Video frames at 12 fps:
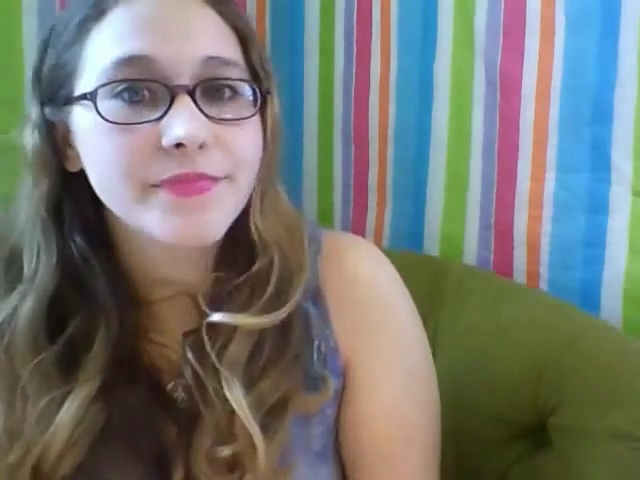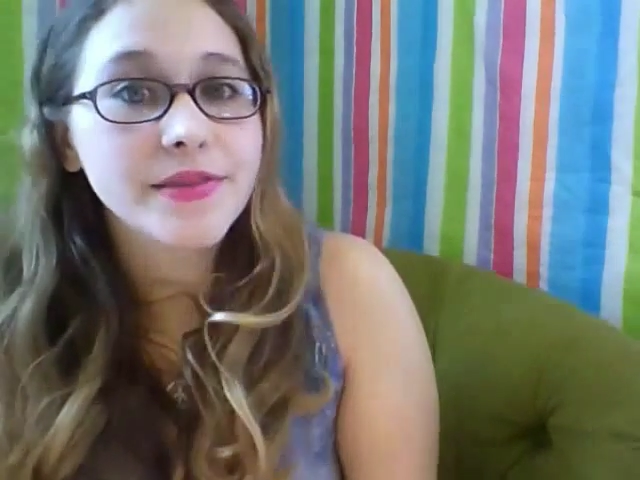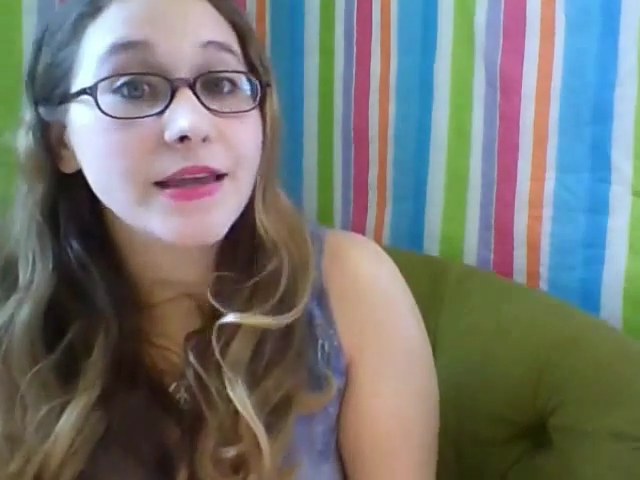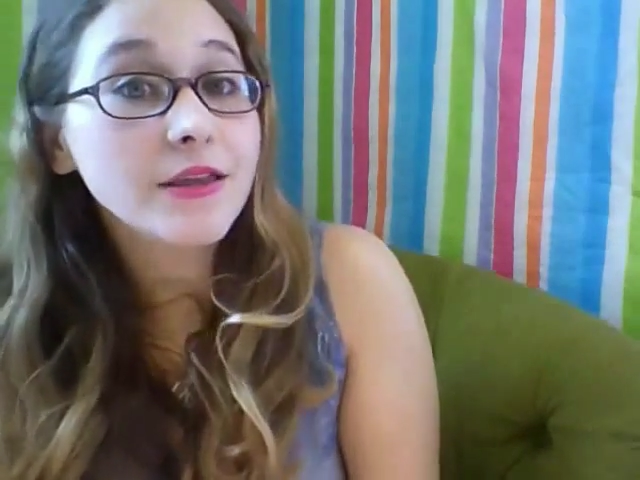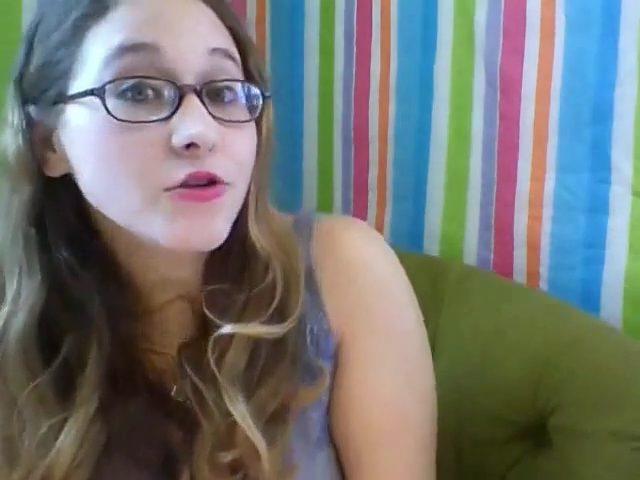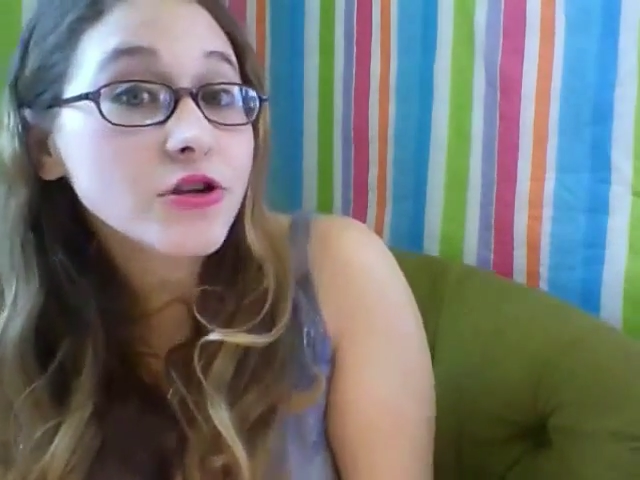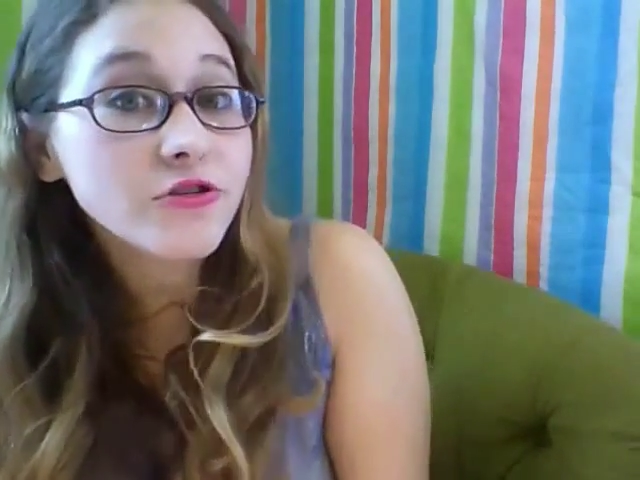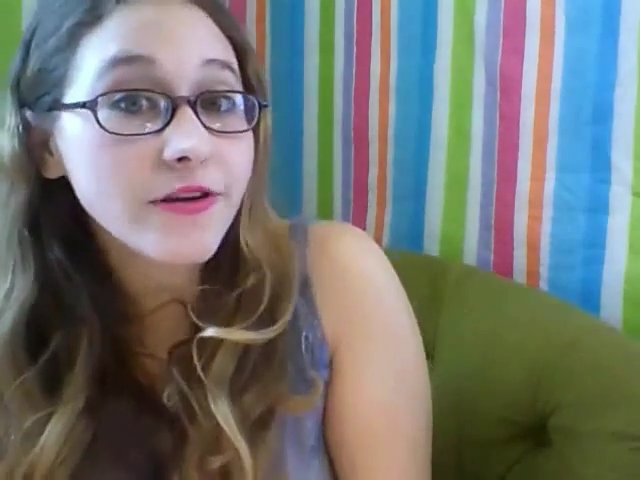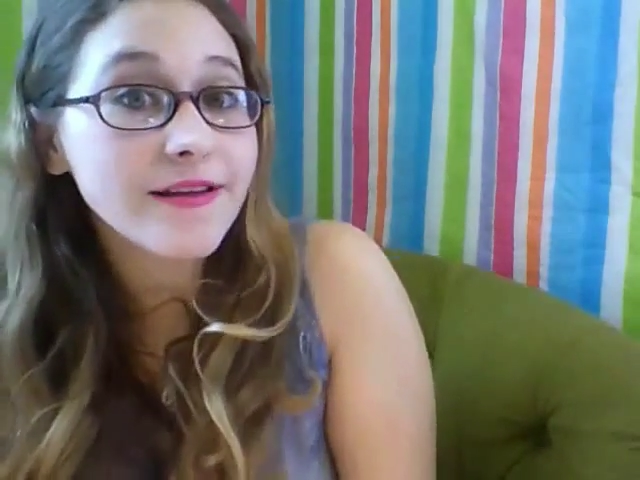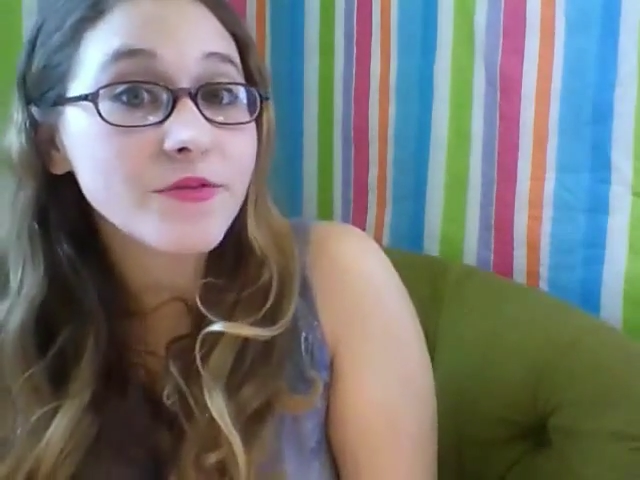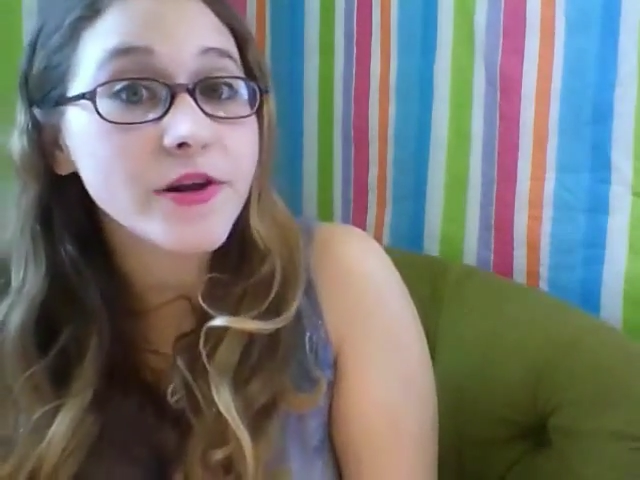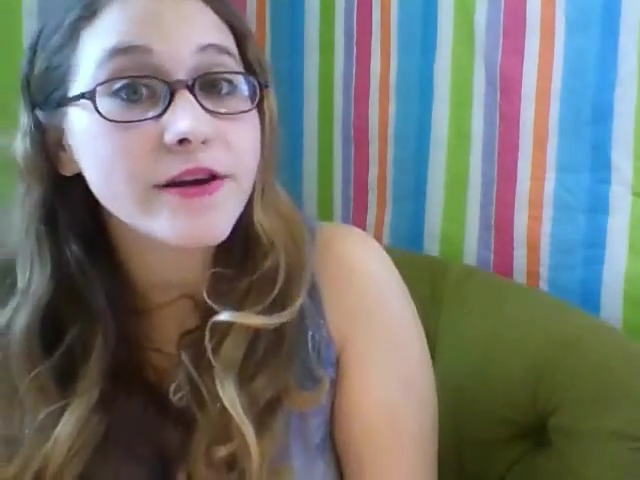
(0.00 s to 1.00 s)
the illusion
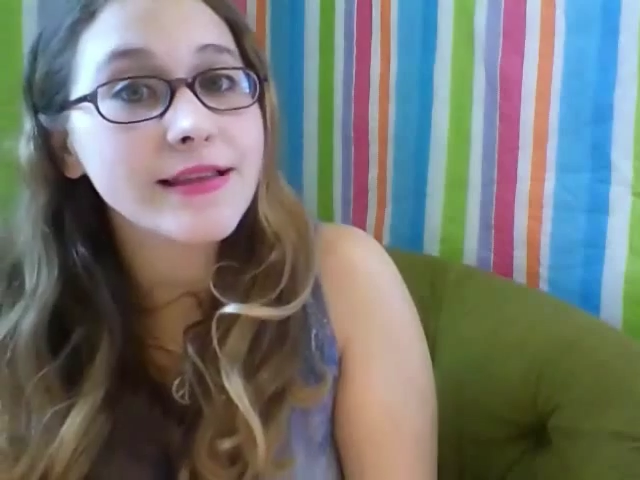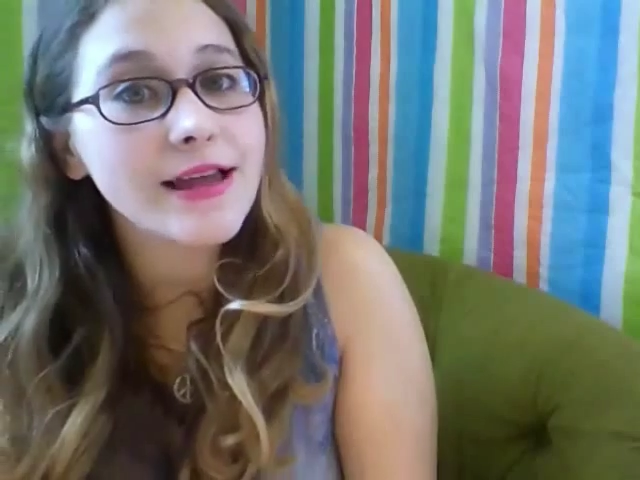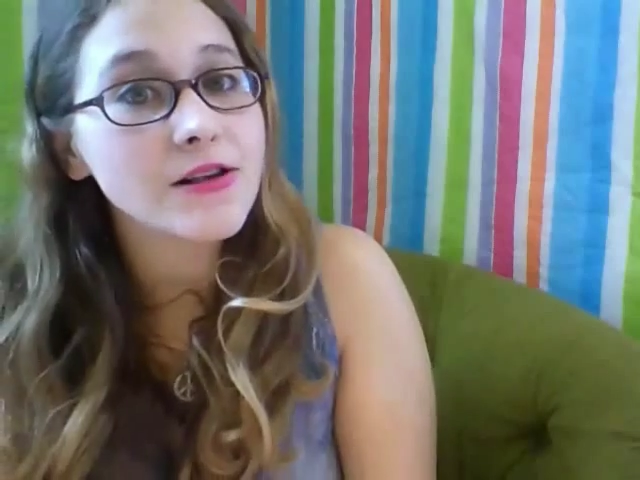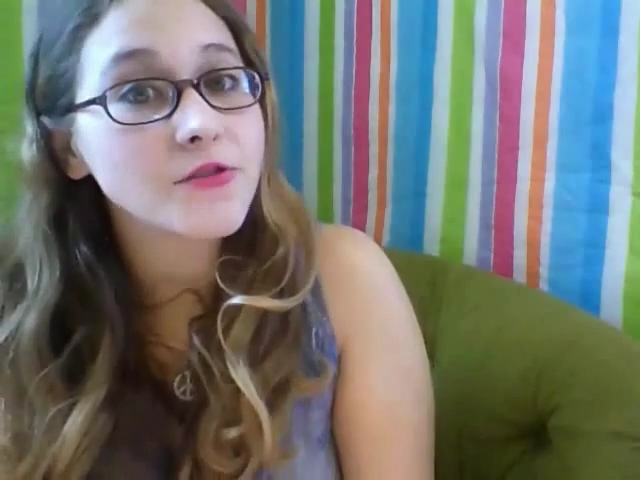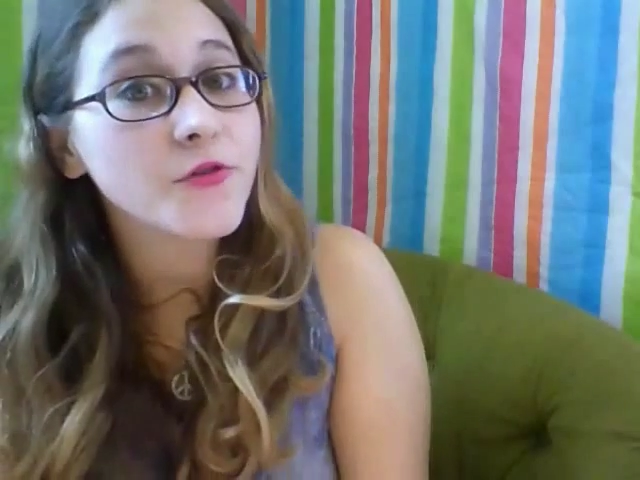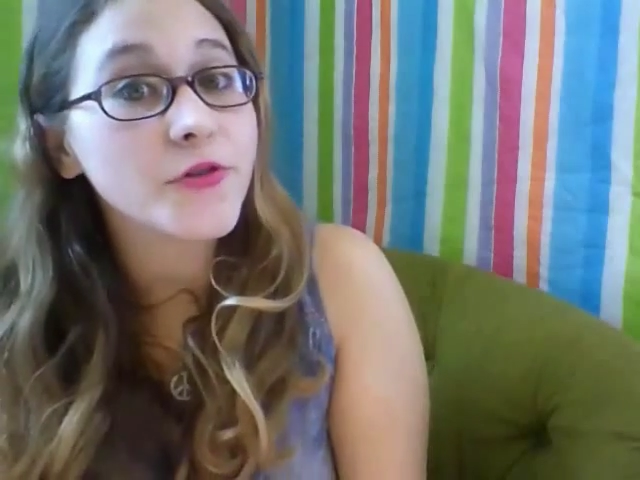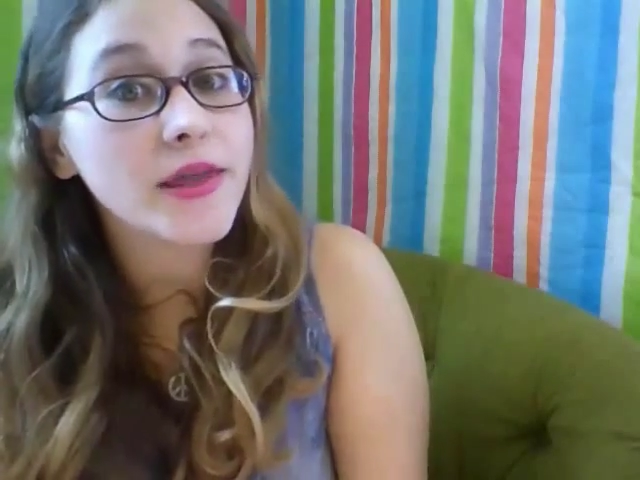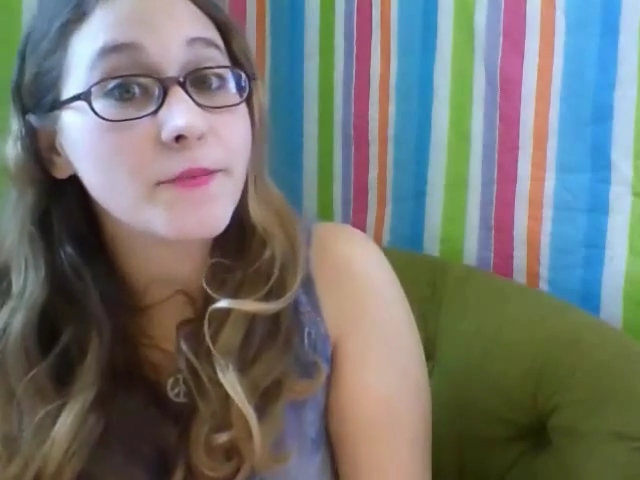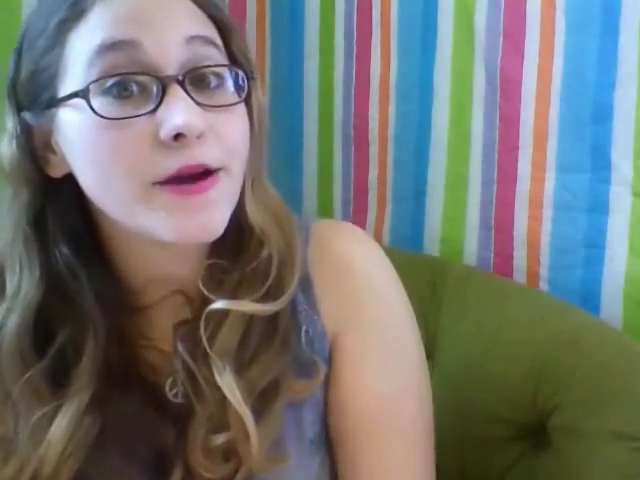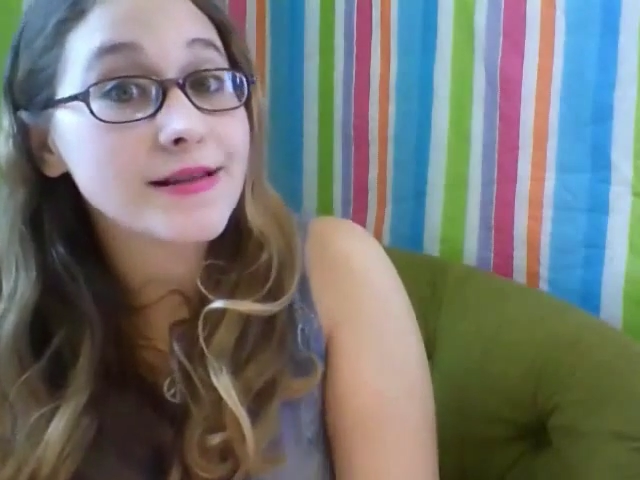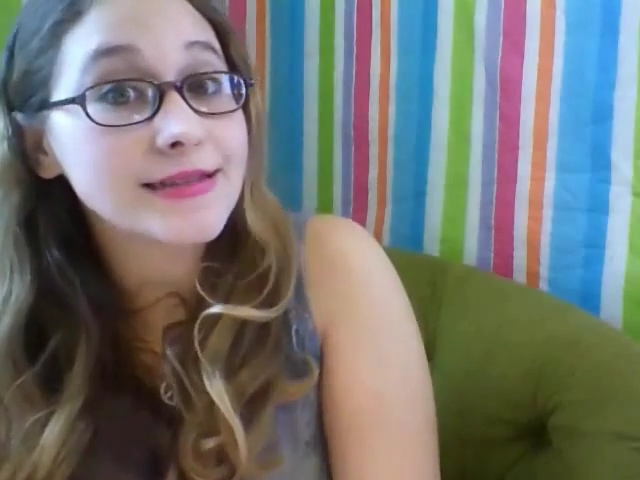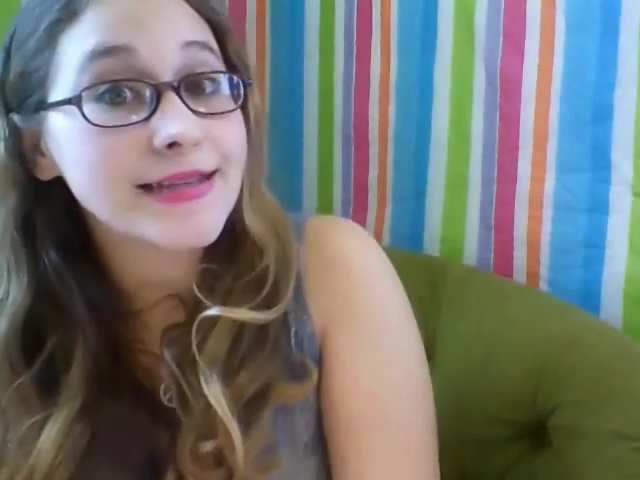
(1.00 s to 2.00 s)
transmitter allows for the
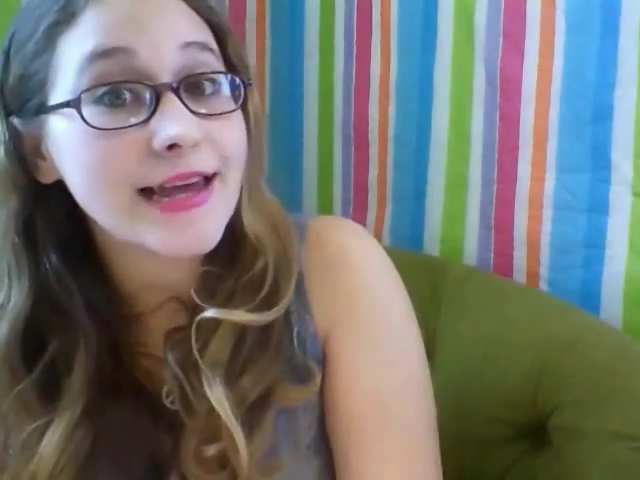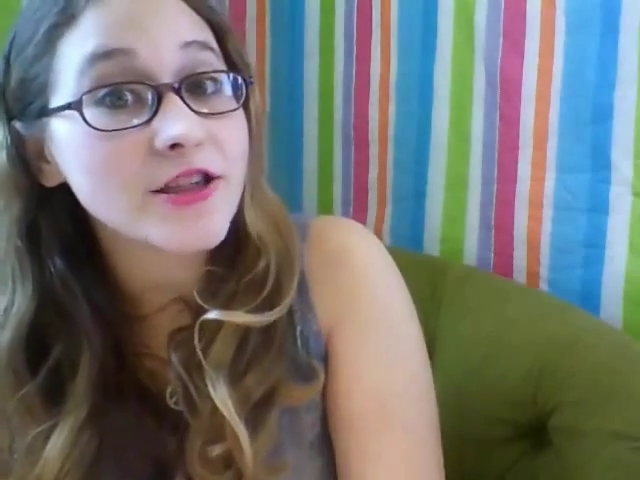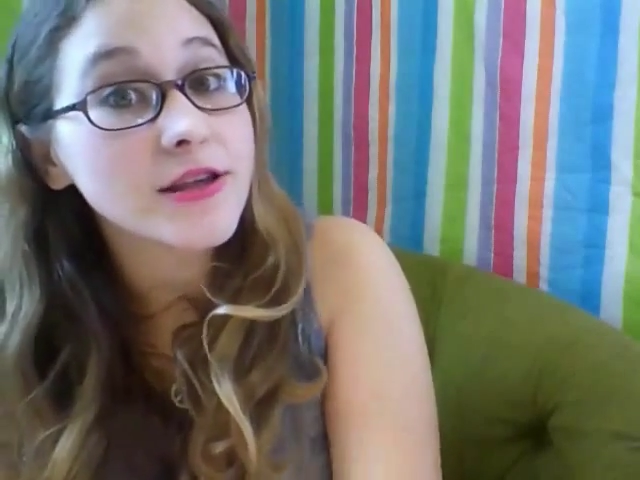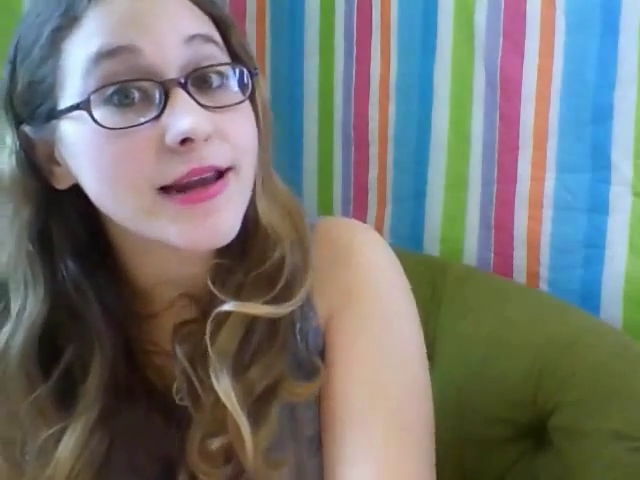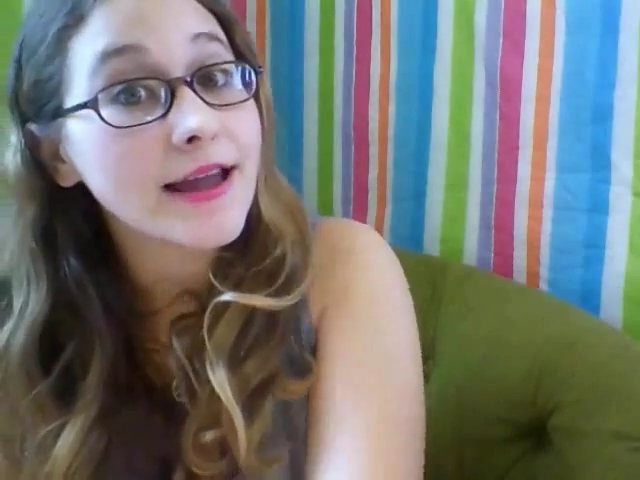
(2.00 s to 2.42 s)
presentation